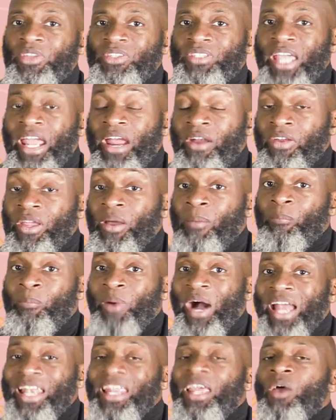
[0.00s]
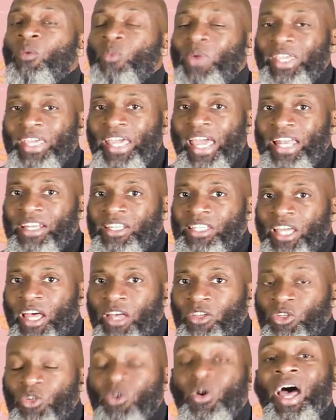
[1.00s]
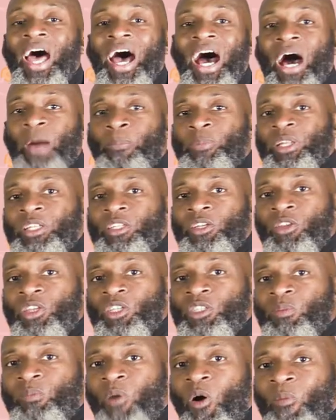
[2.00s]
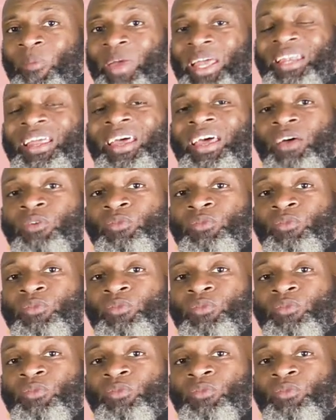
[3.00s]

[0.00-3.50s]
this area, but we can tell you up until this moment,